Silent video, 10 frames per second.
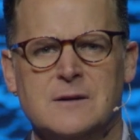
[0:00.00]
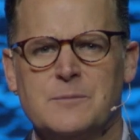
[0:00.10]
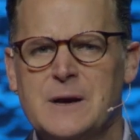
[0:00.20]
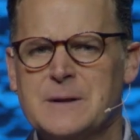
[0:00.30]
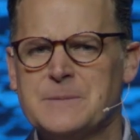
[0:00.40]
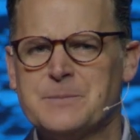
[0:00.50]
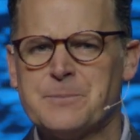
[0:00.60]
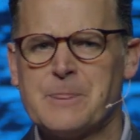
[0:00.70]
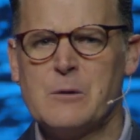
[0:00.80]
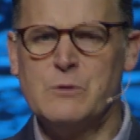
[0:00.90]

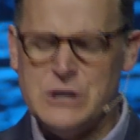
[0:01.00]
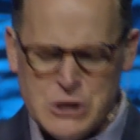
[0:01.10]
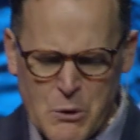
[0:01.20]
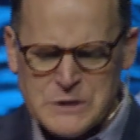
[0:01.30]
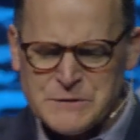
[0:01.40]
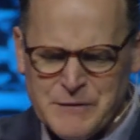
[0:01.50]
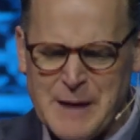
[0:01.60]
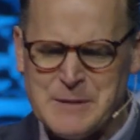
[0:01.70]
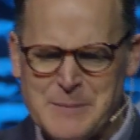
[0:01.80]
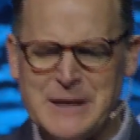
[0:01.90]
But when Noah's
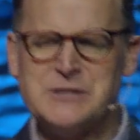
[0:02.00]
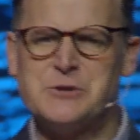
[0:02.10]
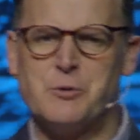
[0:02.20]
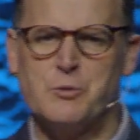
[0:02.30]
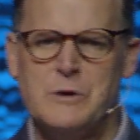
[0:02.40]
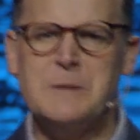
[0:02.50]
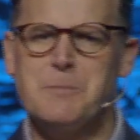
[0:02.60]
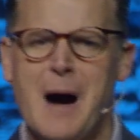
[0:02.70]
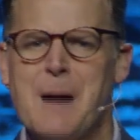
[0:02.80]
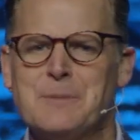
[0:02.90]
family begins to
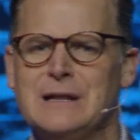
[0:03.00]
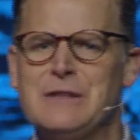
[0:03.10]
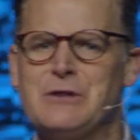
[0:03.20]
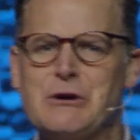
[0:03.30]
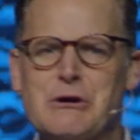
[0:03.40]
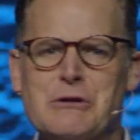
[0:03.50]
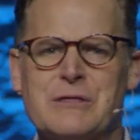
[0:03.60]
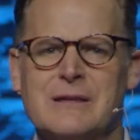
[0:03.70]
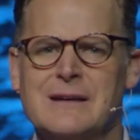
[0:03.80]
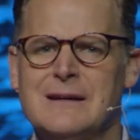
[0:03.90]
repopulate the
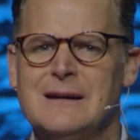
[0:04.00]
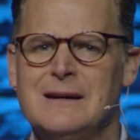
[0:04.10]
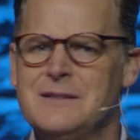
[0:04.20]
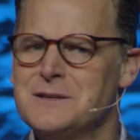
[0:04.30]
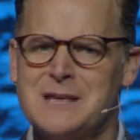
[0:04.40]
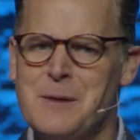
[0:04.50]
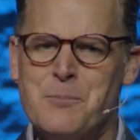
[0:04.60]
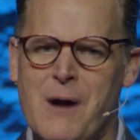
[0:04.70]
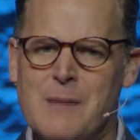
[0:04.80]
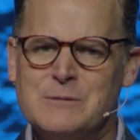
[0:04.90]
earth, the same
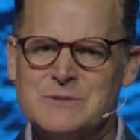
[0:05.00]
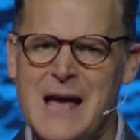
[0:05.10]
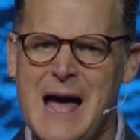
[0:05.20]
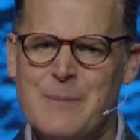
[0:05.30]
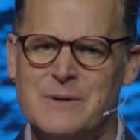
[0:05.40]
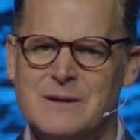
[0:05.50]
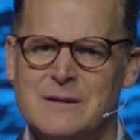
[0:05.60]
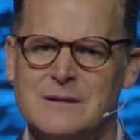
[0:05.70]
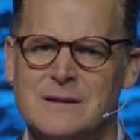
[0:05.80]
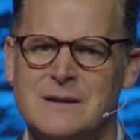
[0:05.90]
problems happen.
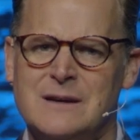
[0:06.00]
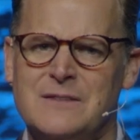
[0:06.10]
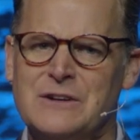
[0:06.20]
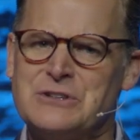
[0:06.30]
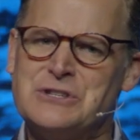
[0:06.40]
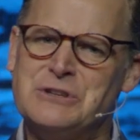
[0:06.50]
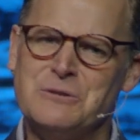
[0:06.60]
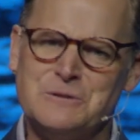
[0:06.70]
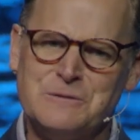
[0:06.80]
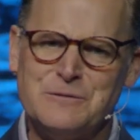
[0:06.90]
They're
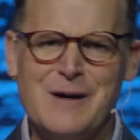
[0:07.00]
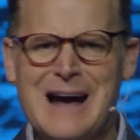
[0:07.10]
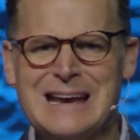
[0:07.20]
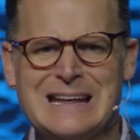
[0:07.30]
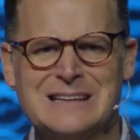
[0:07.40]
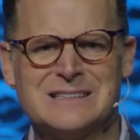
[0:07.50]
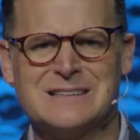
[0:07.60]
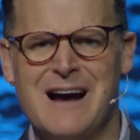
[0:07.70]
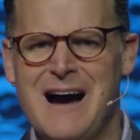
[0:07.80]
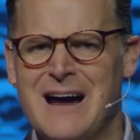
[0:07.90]
still defiant against
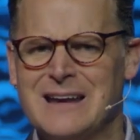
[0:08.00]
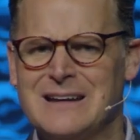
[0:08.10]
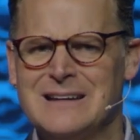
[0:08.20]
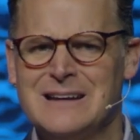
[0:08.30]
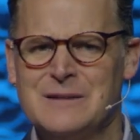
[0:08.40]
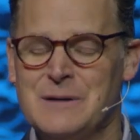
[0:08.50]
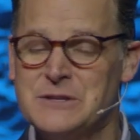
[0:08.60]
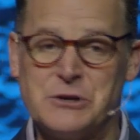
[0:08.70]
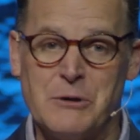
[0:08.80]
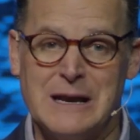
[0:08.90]
God, and
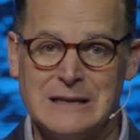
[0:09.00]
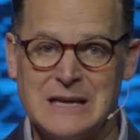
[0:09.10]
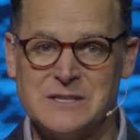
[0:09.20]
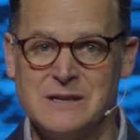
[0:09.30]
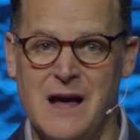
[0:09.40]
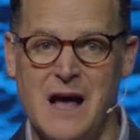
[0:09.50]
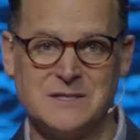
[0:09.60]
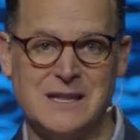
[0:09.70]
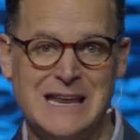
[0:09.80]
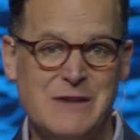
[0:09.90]
it's a great lesson to us
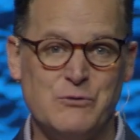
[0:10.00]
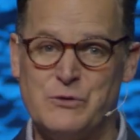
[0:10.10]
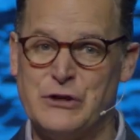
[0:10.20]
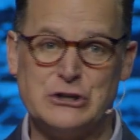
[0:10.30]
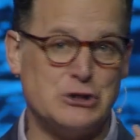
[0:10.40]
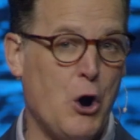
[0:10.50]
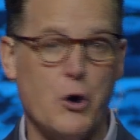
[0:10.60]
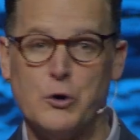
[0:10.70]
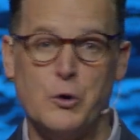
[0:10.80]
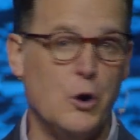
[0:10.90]
that even with a
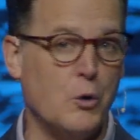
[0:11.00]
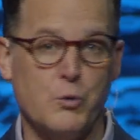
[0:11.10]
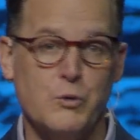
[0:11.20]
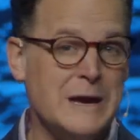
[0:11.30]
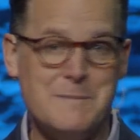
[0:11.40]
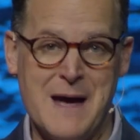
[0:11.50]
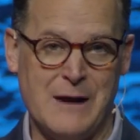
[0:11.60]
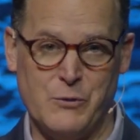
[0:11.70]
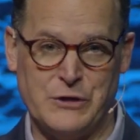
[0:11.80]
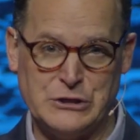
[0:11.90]
total
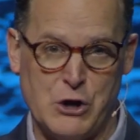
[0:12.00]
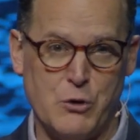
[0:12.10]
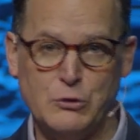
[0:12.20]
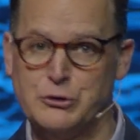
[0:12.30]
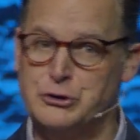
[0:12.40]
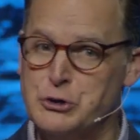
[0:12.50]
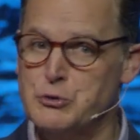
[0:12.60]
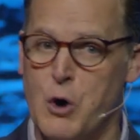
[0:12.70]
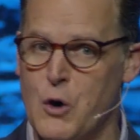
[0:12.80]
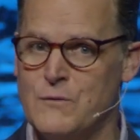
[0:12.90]
remake, with a total
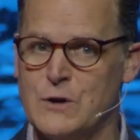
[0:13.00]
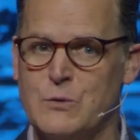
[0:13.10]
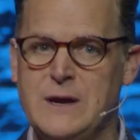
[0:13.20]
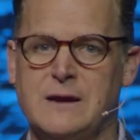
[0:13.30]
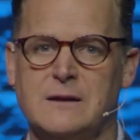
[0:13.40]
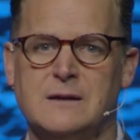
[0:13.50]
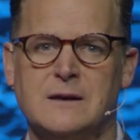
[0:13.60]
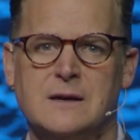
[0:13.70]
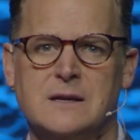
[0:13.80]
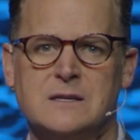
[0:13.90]
do-over, we could
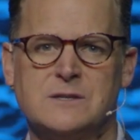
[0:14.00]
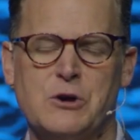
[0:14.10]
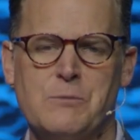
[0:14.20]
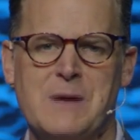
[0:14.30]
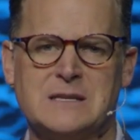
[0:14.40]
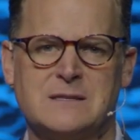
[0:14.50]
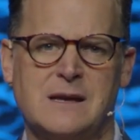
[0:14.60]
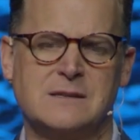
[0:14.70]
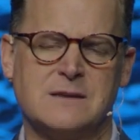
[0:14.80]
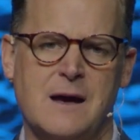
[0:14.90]
still mess
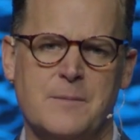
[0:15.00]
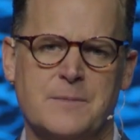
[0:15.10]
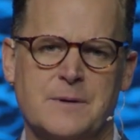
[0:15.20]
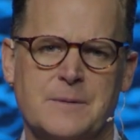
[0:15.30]
things up.